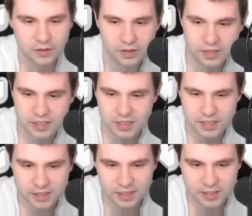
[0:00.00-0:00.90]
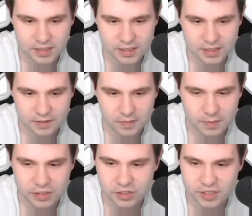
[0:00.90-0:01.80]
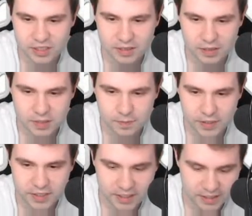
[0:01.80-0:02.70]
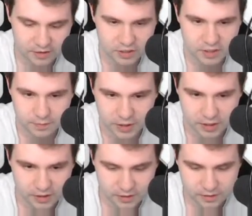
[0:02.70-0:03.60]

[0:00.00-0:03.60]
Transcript: this. Maybe I should space this out just a bit.